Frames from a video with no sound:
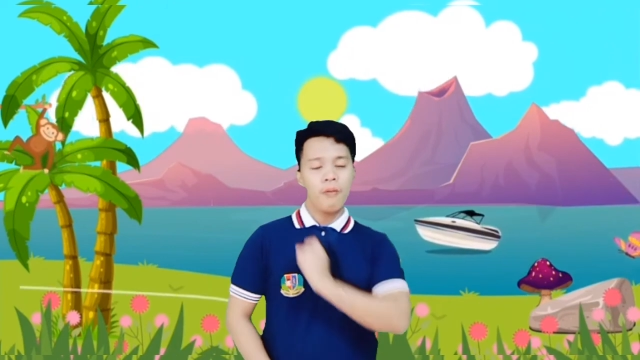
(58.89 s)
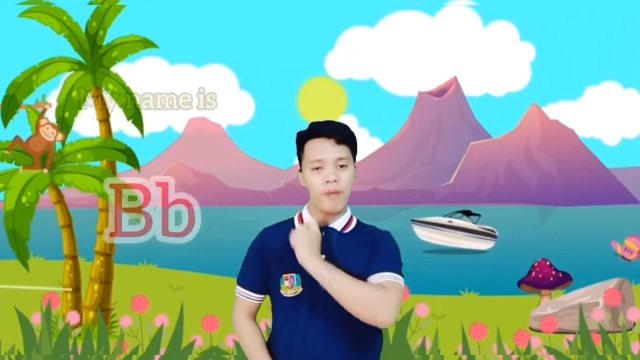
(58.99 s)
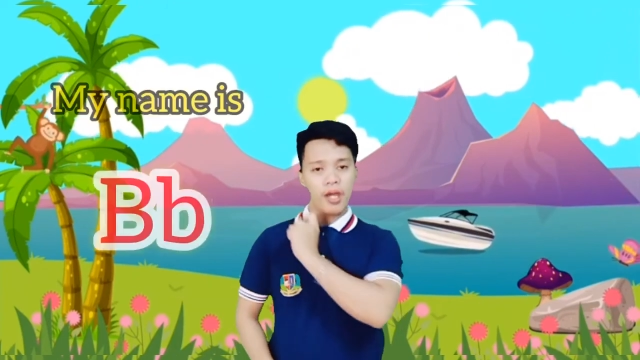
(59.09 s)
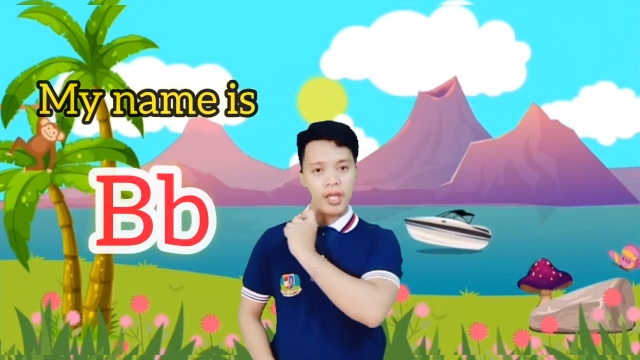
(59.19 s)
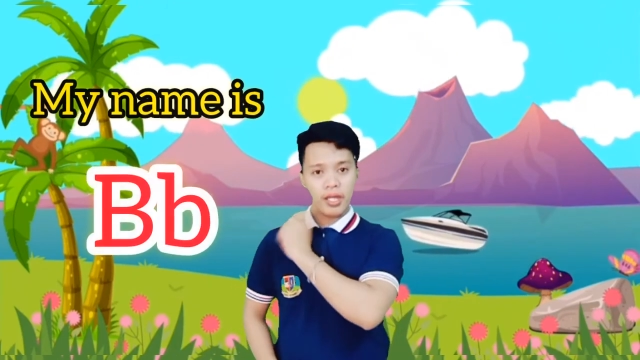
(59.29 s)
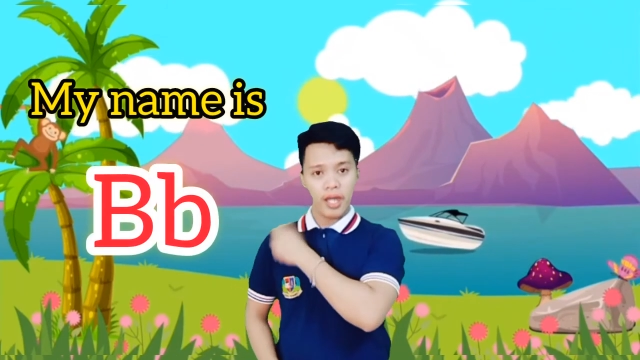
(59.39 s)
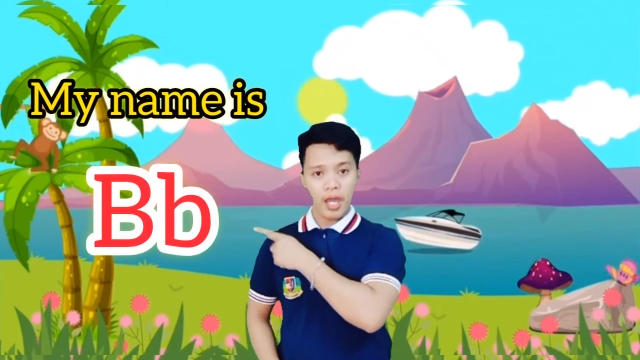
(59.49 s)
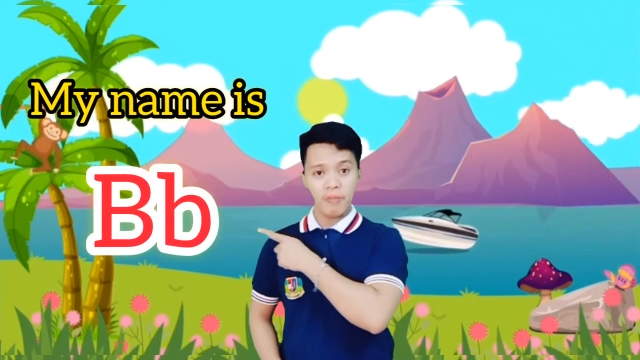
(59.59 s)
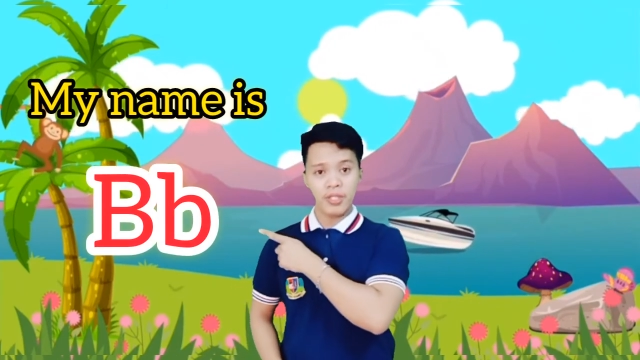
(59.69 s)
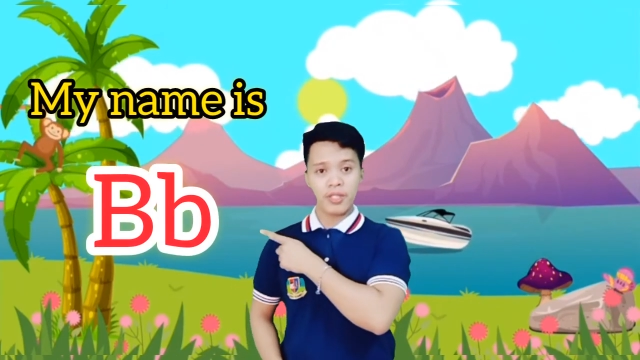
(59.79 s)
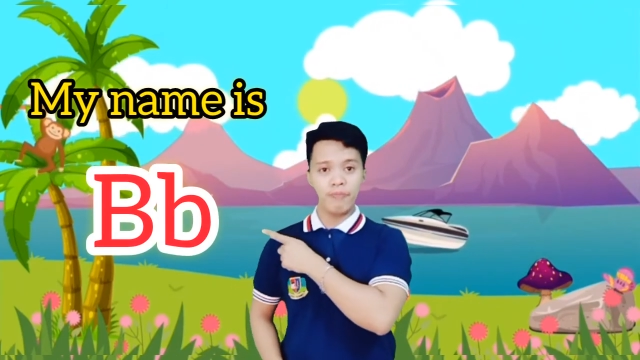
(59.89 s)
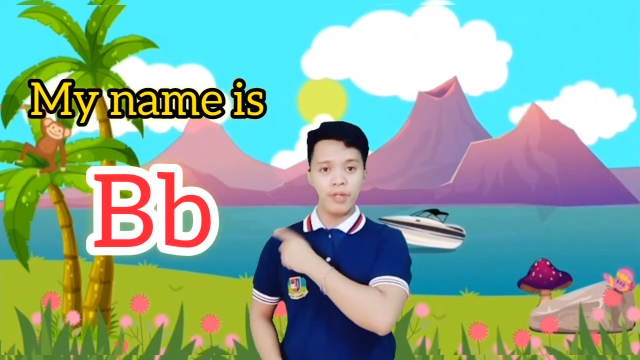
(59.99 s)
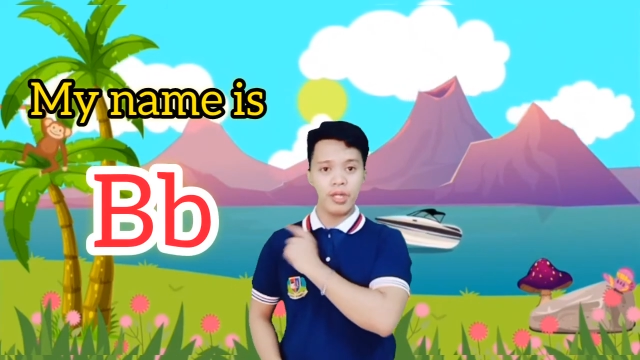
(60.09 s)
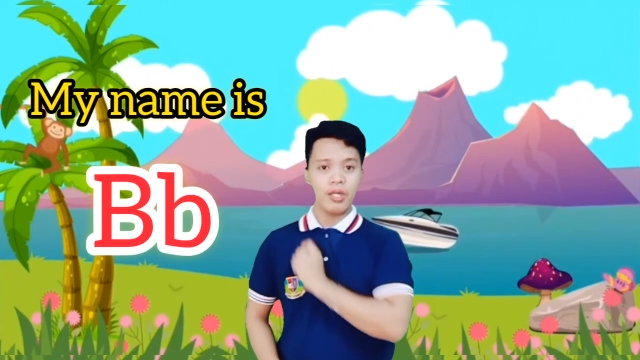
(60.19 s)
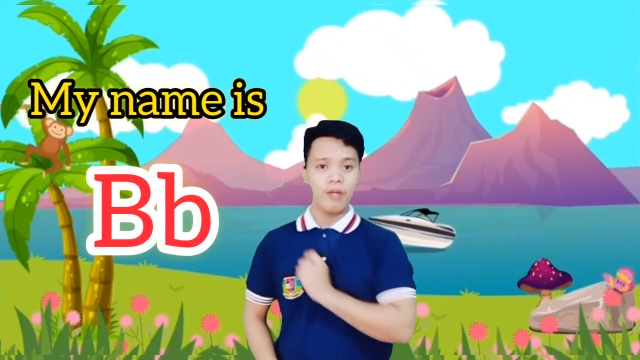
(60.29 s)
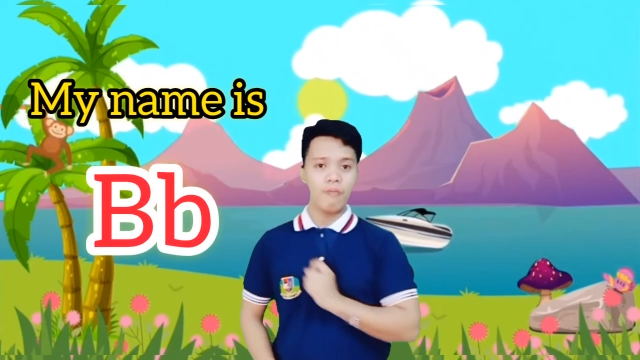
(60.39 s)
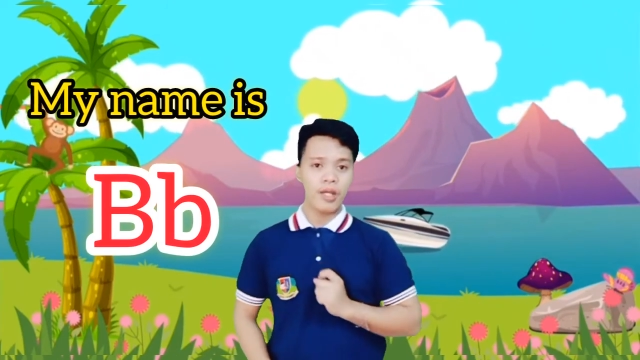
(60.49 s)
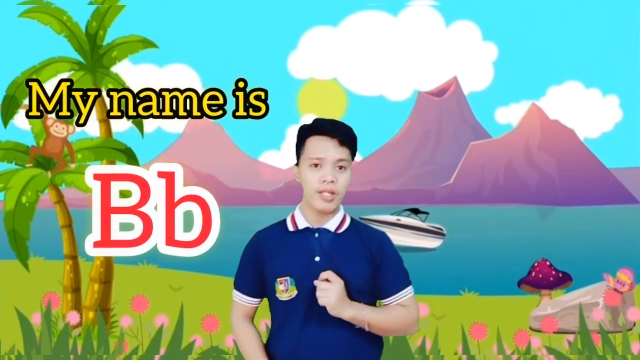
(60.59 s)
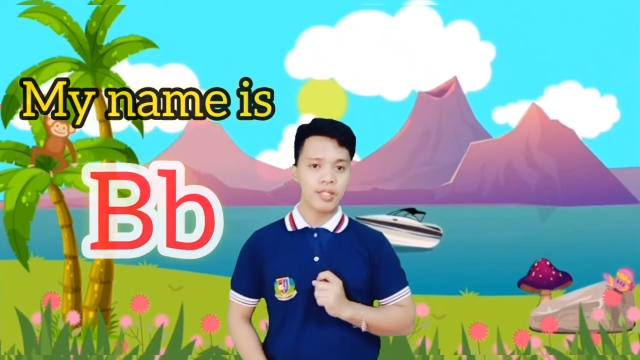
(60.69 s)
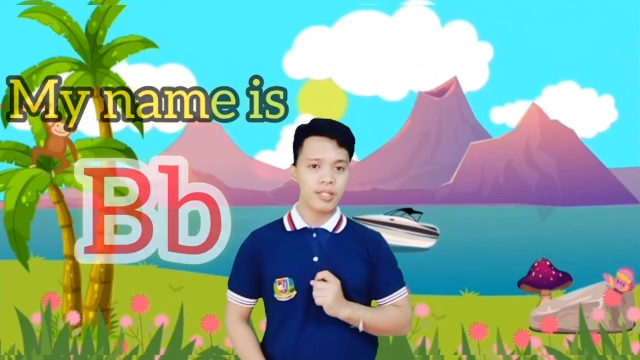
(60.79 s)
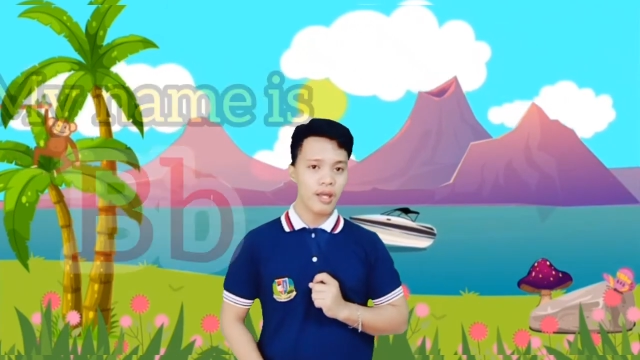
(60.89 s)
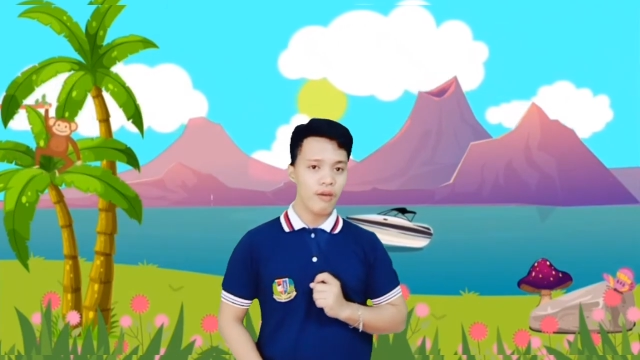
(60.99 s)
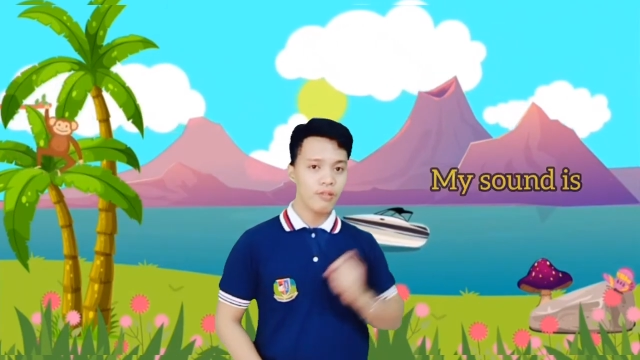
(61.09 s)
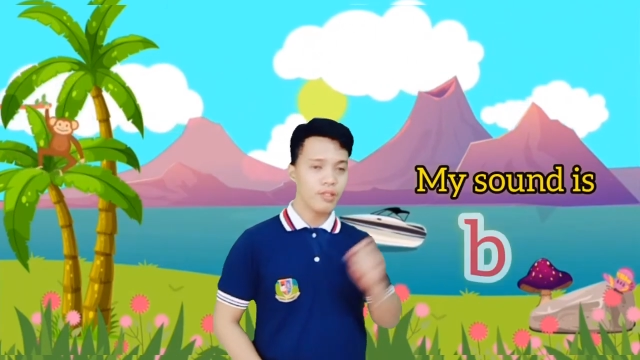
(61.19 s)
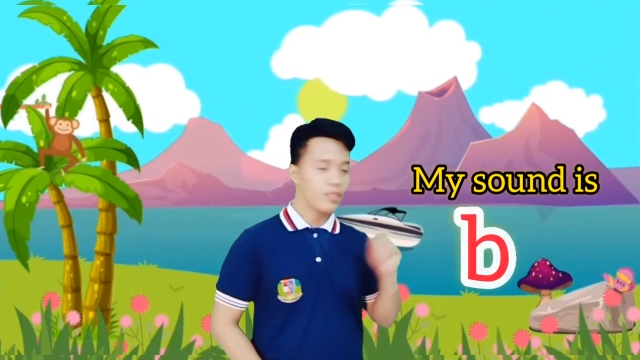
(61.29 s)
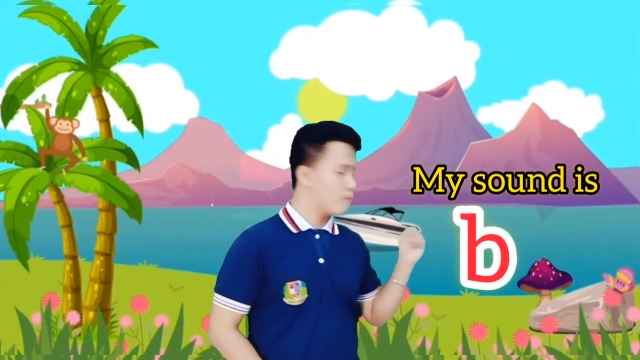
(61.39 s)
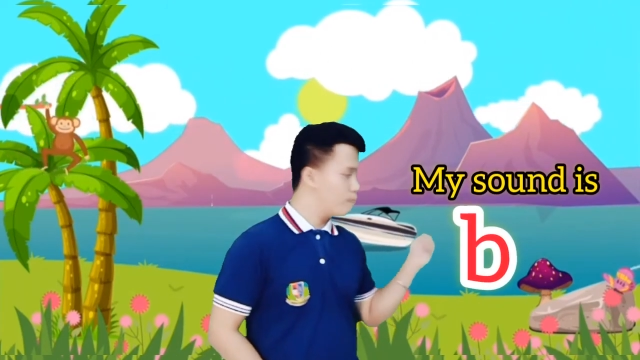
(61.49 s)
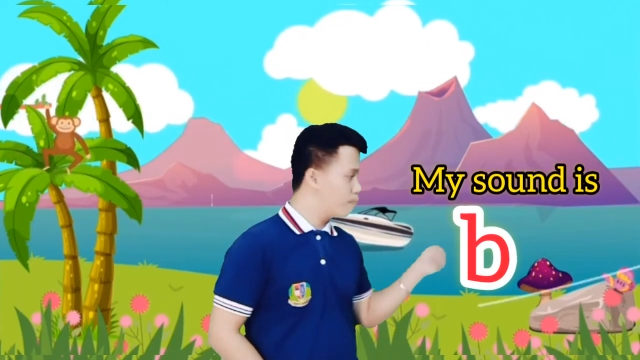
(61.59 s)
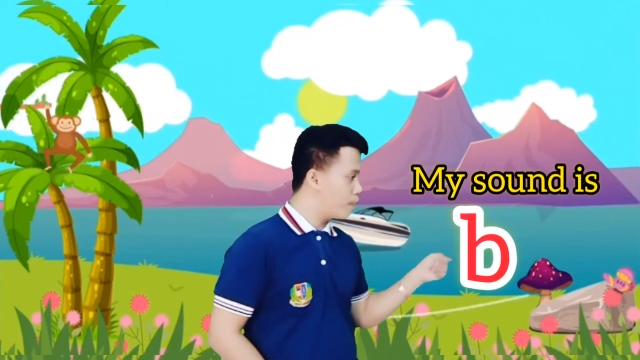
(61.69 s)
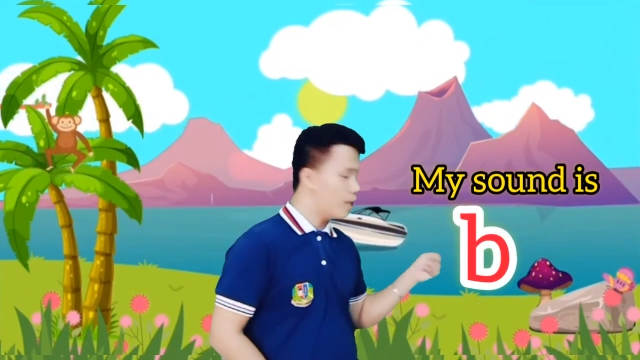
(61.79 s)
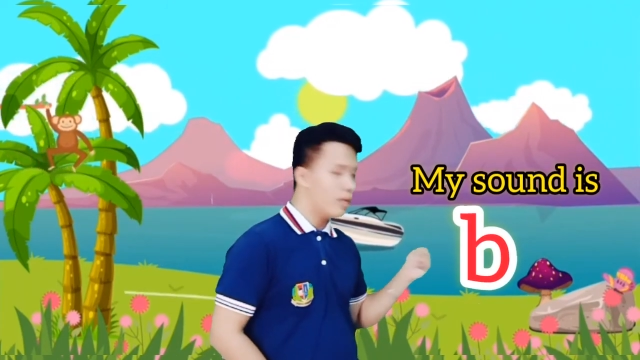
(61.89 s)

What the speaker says: My name is B, my sound is B.